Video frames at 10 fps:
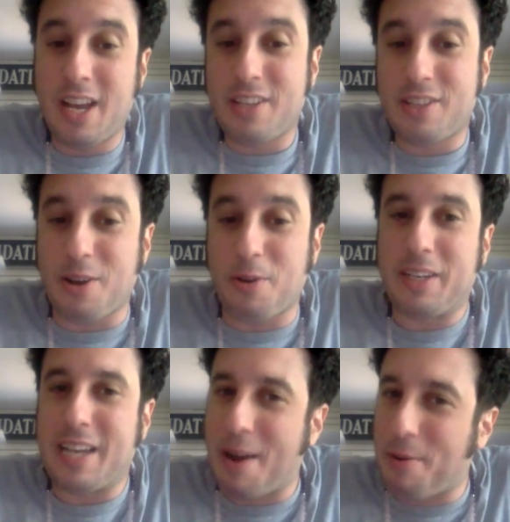So
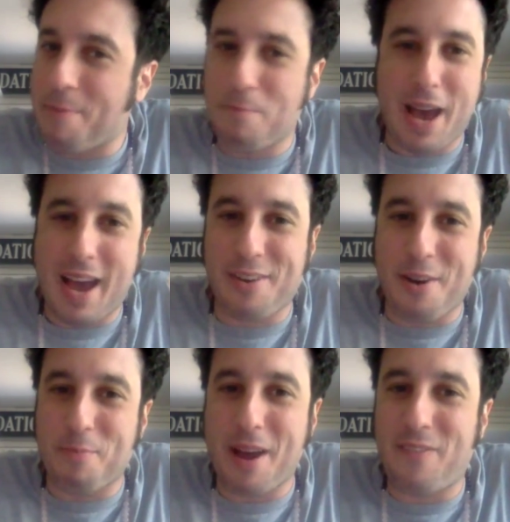now I'm back
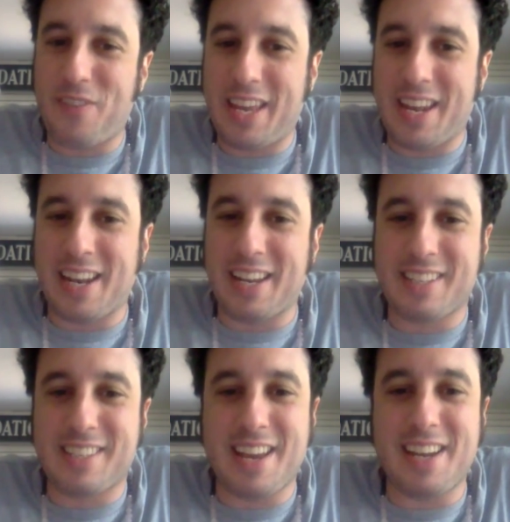on my feet and
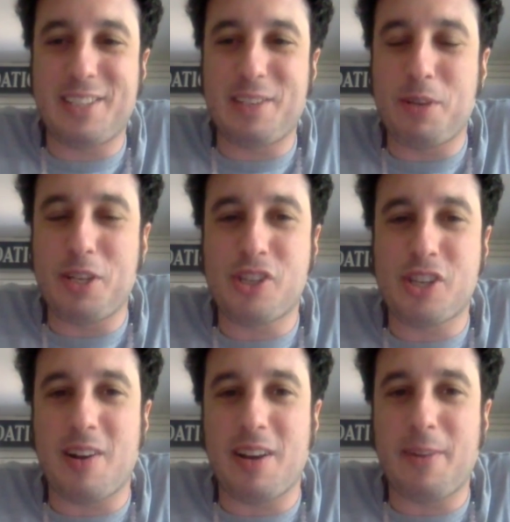excited to be
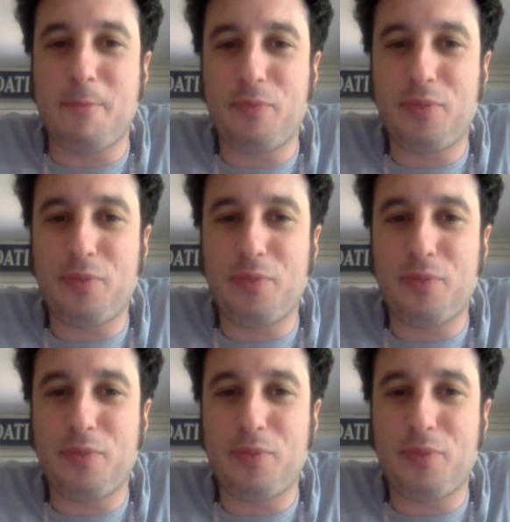sharing